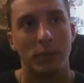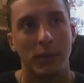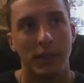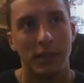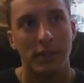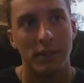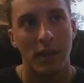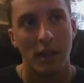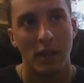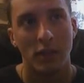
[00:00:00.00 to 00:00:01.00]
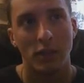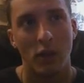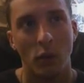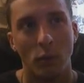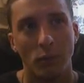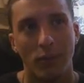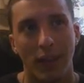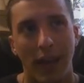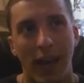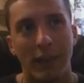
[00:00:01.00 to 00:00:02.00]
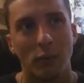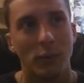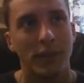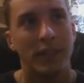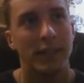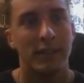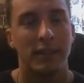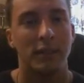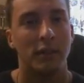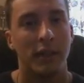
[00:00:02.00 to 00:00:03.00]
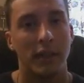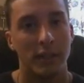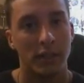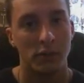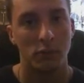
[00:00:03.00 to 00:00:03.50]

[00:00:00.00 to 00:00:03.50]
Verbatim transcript: because, you know, I don't really consider it a Gears of